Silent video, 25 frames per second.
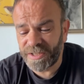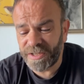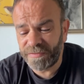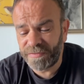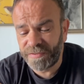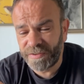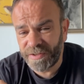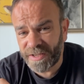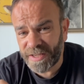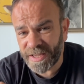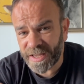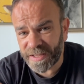
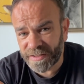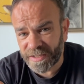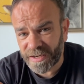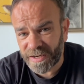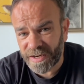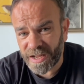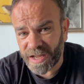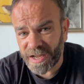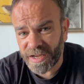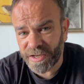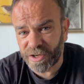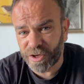if you get the
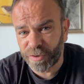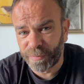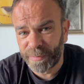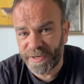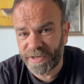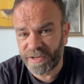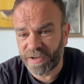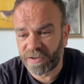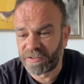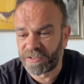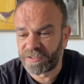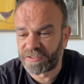light
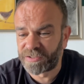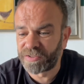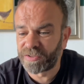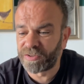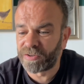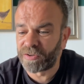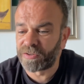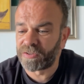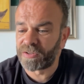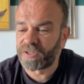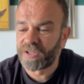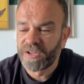coming on at
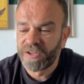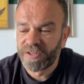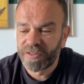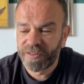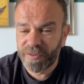all.